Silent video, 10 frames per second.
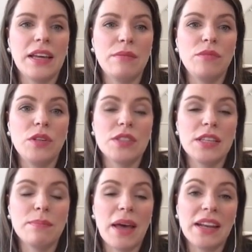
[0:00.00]
use the
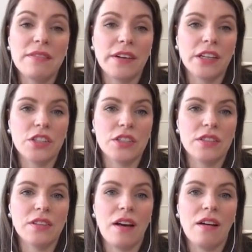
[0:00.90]
embedded
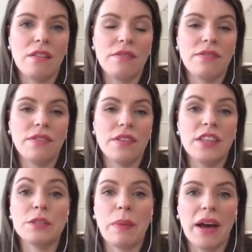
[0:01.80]
versions of
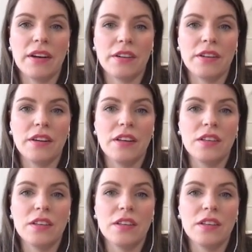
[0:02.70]
this pattern.